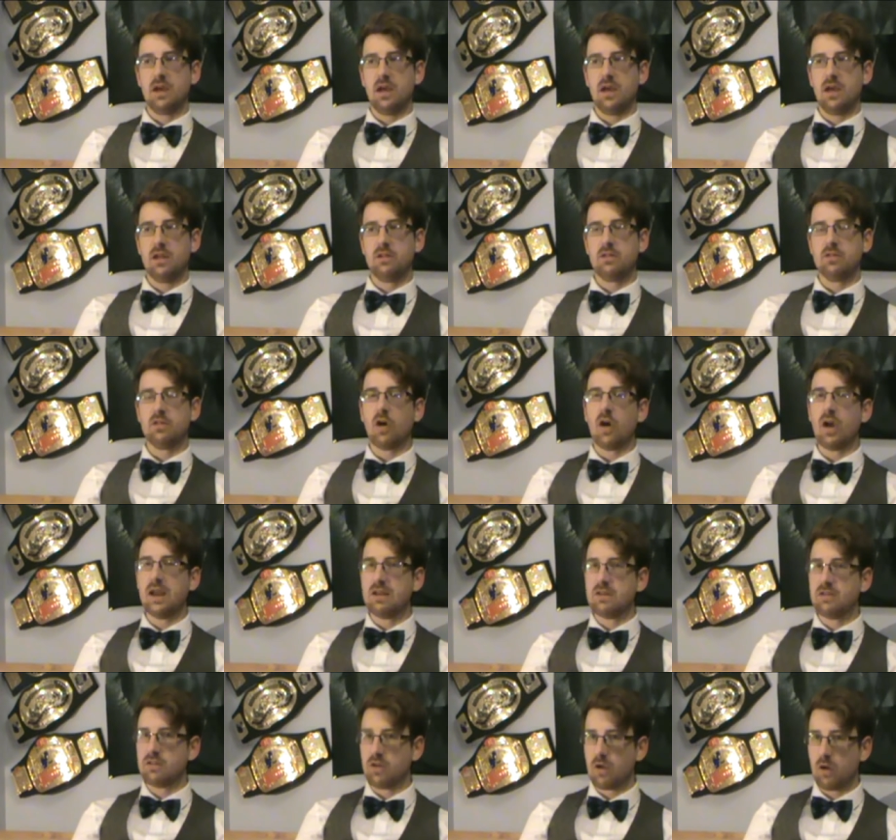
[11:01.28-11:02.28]
uh,
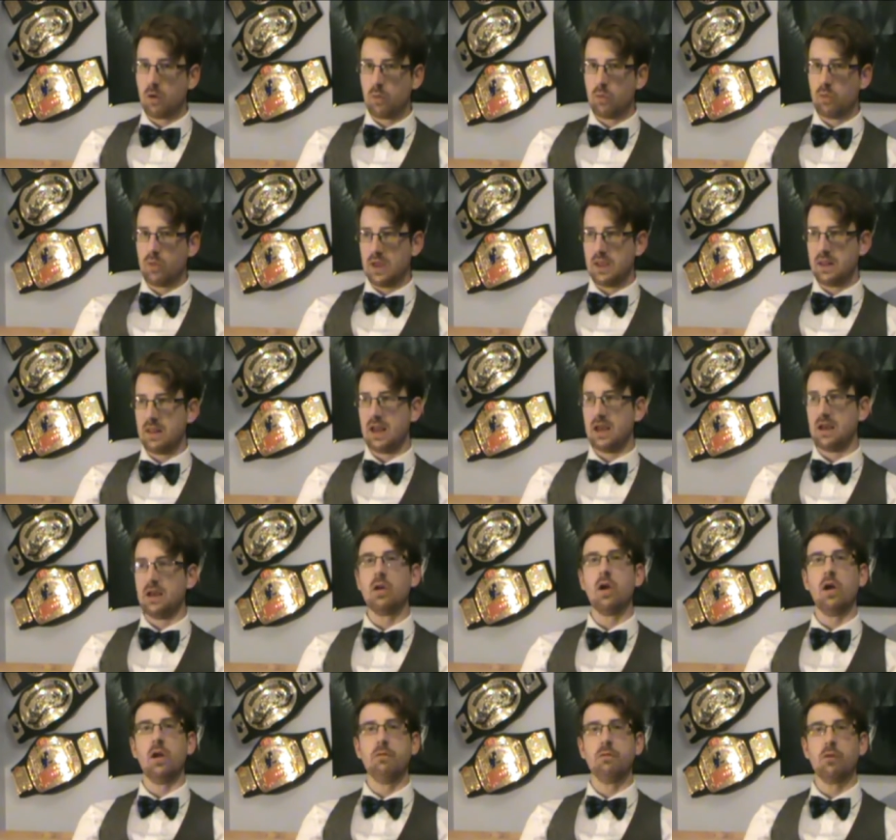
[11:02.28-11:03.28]
site so they then
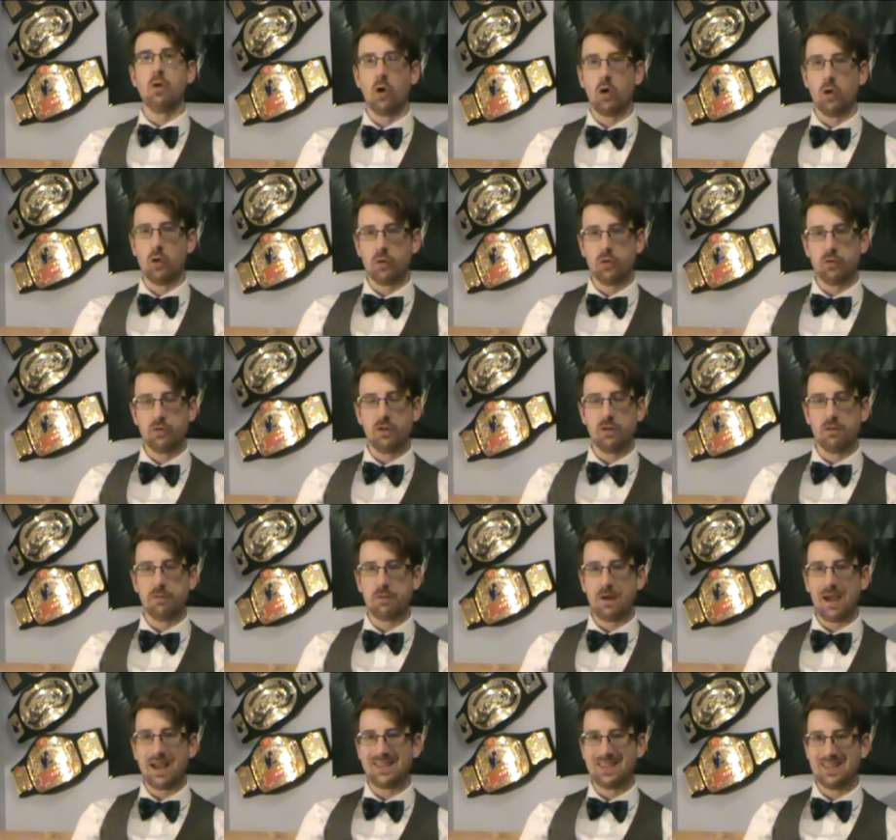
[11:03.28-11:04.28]
kind of cotton on to the
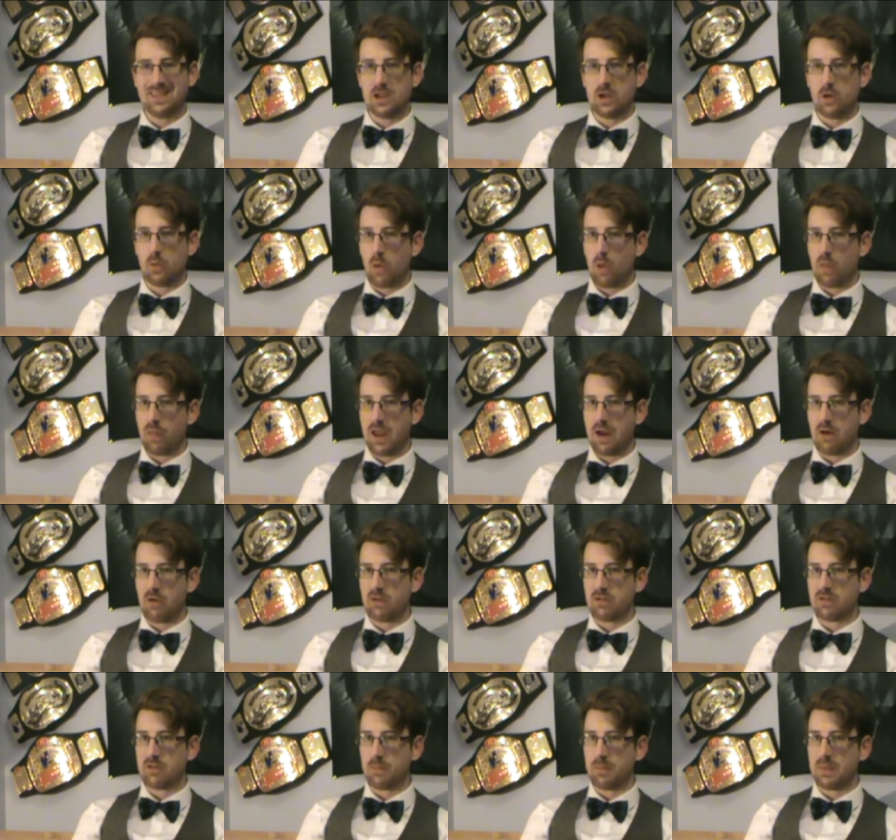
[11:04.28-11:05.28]
fact that you are there
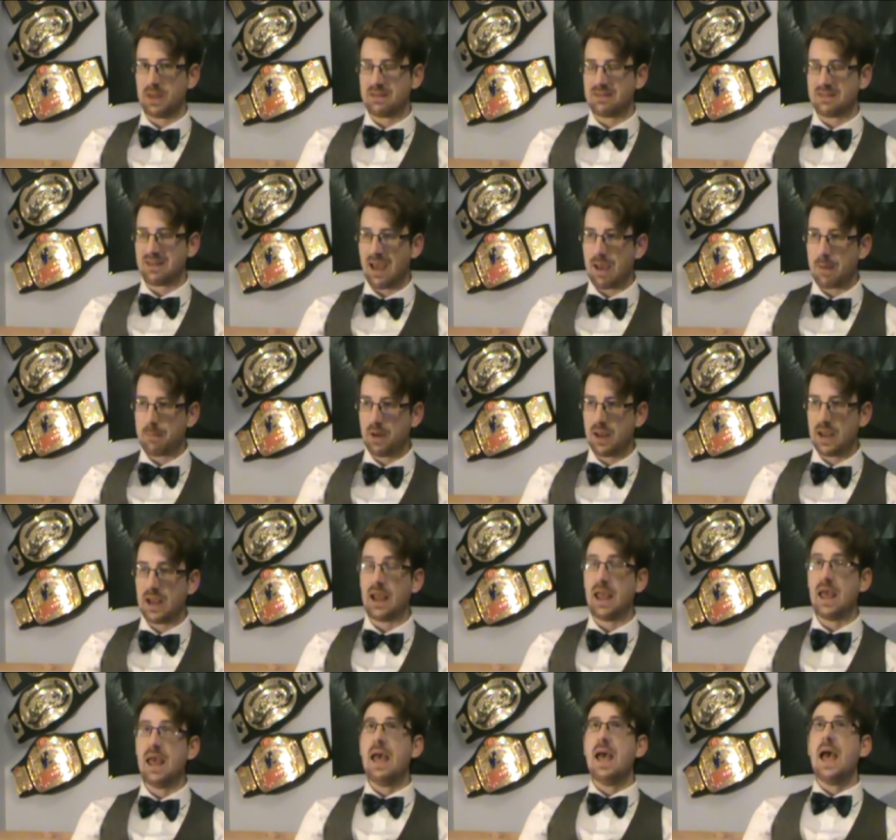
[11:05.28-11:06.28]
and something's
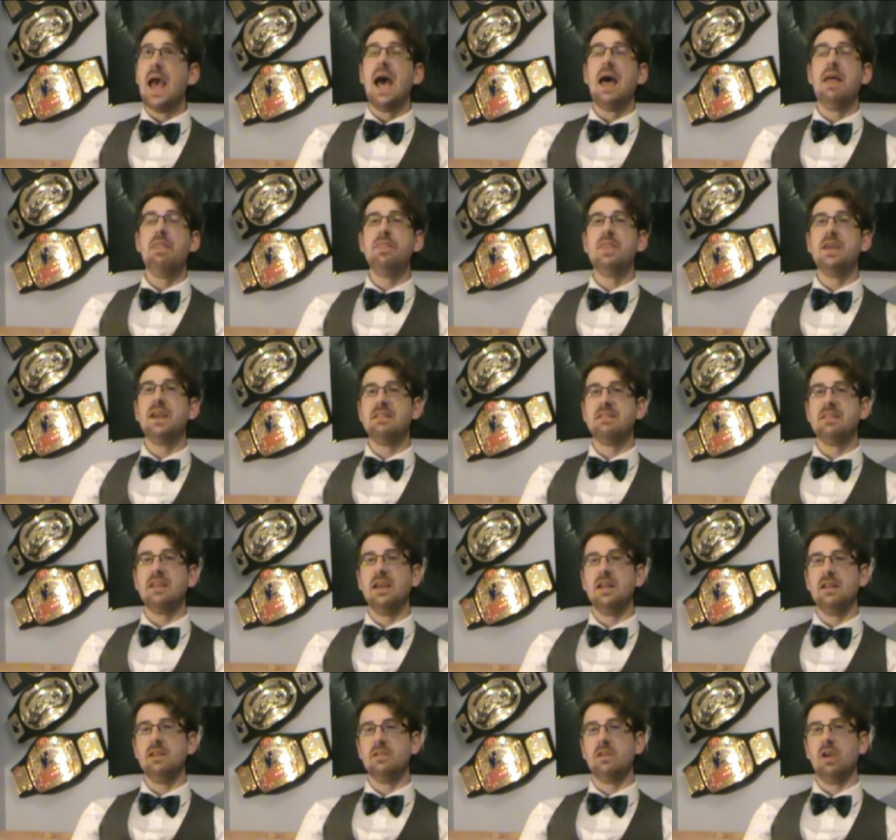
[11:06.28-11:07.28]
happening and this
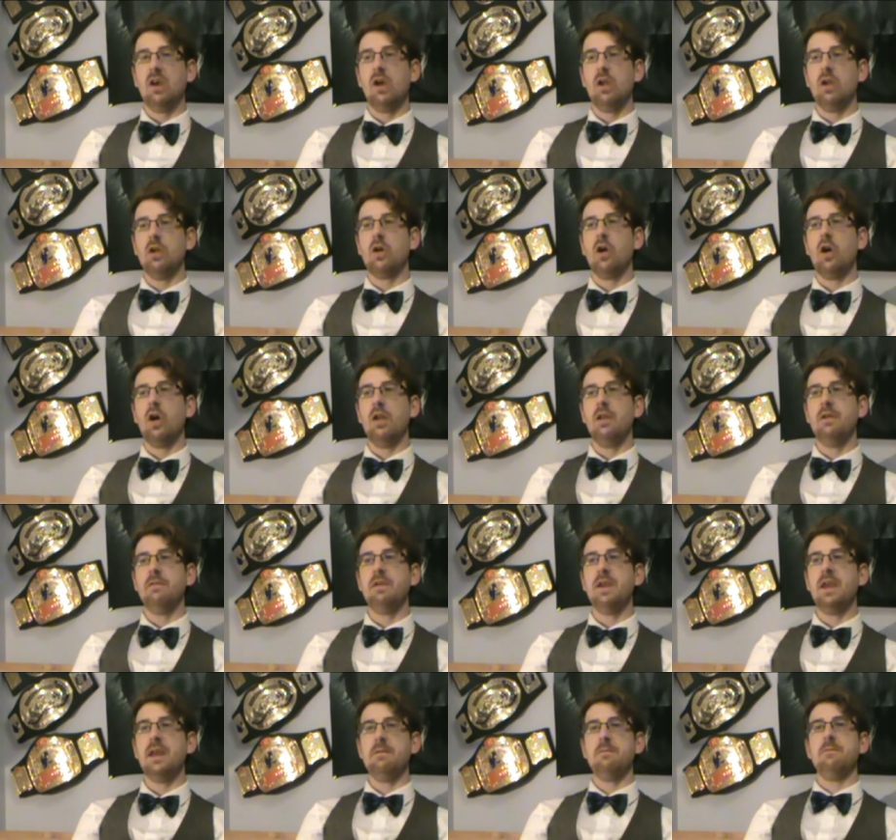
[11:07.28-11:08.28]
in turn kind
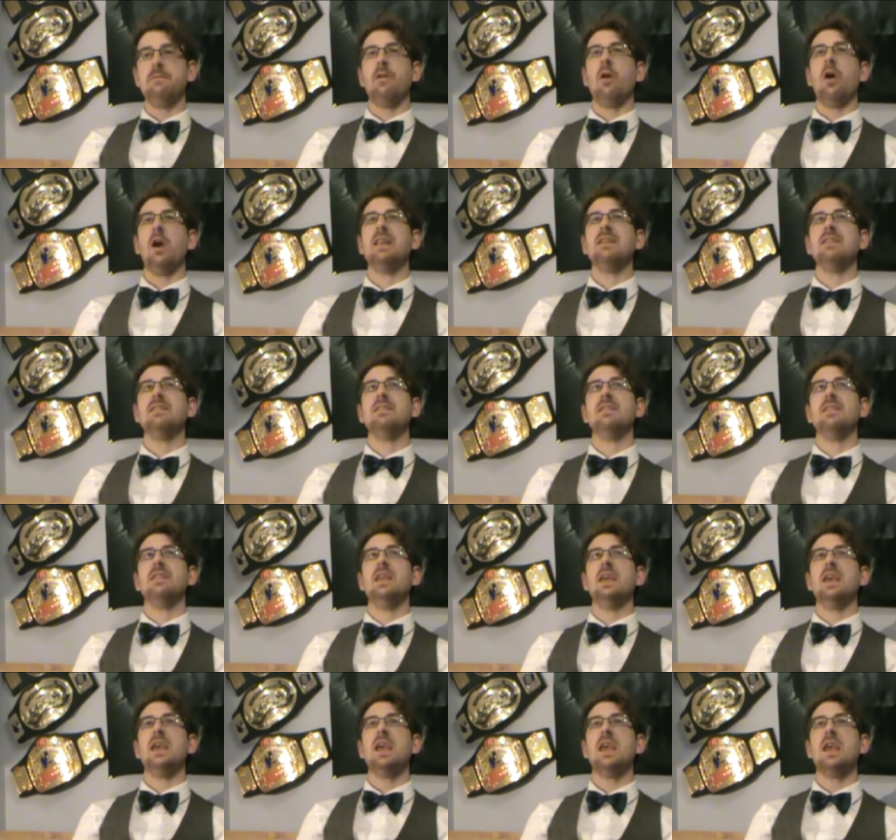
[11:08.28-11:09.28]
of invites
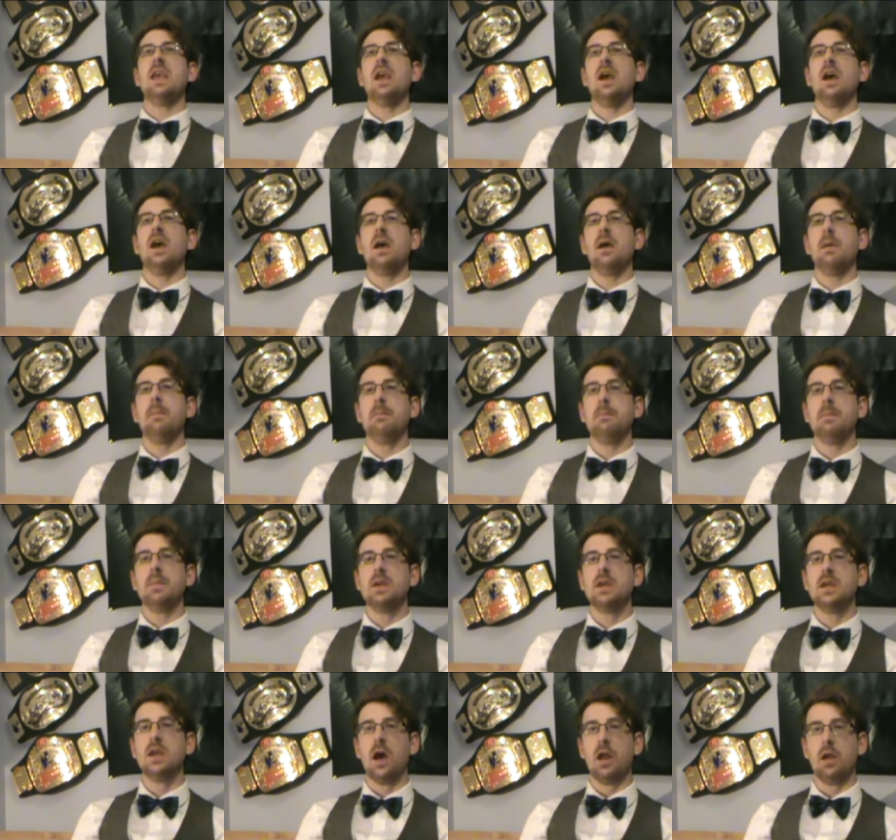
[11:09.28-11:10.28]
the um,
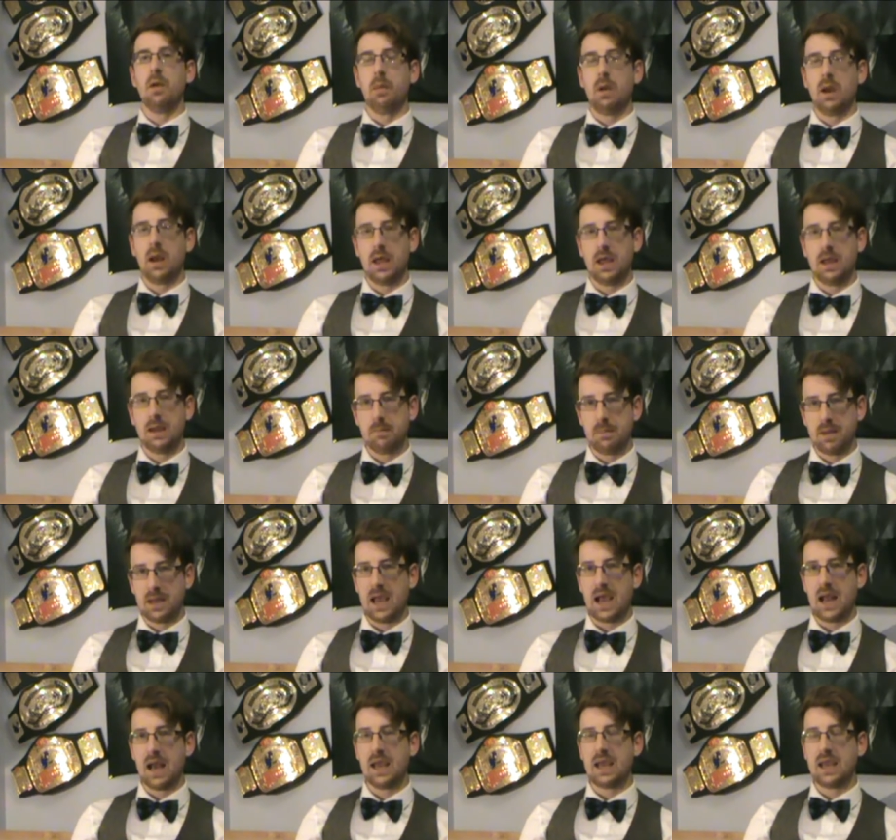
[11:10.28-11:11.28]
gunplay
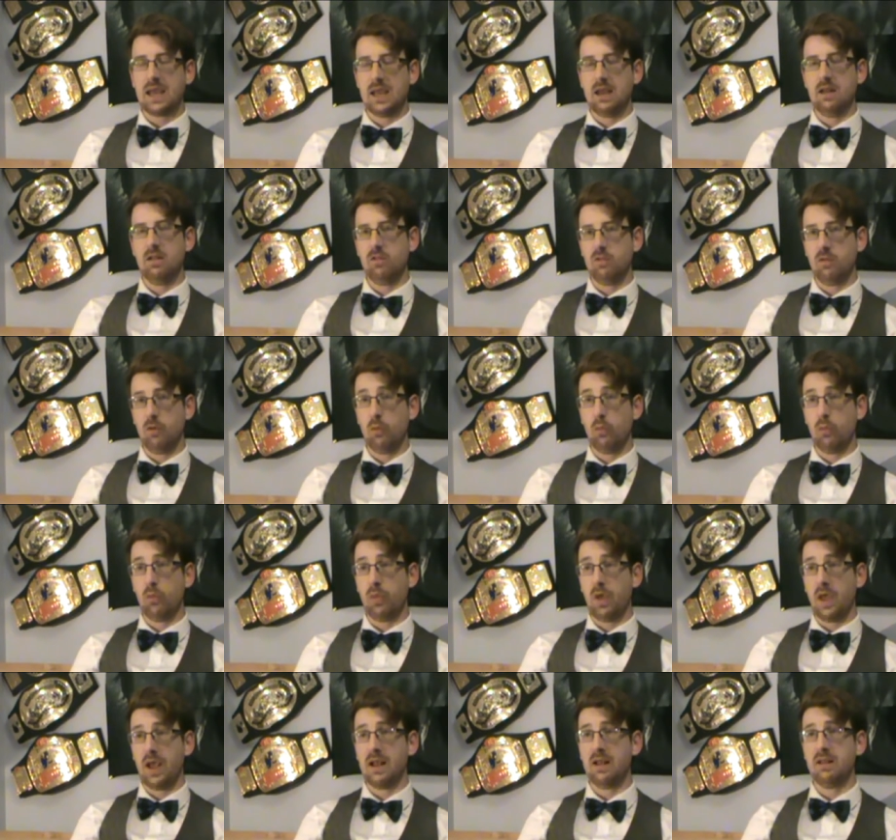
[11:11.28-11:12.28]
mechanic into
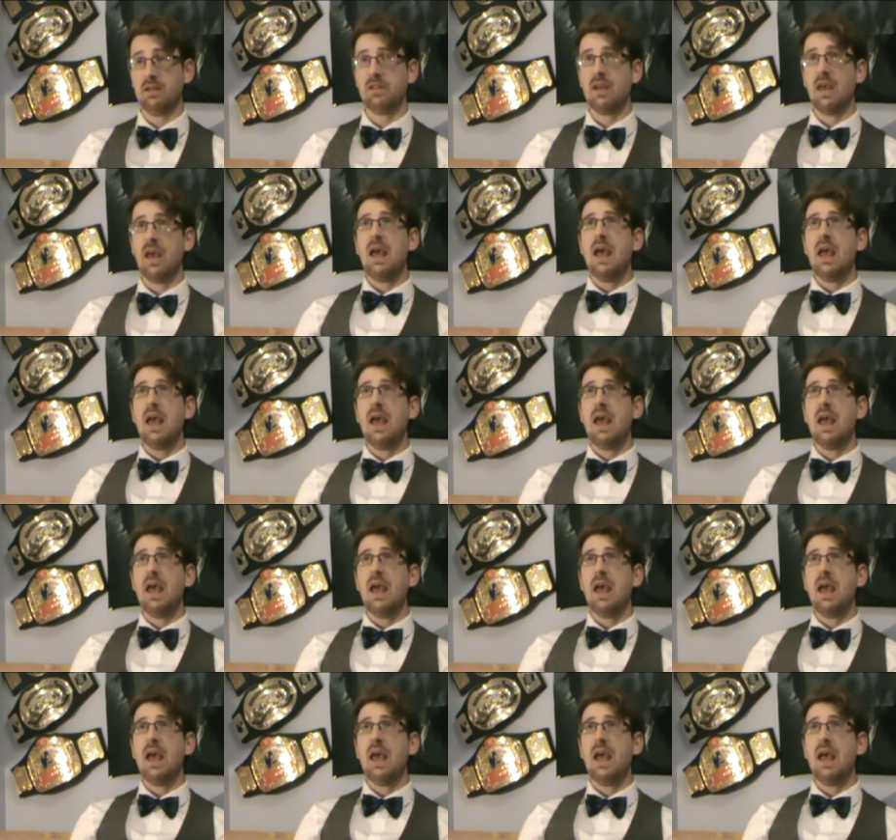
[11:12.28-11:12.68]
things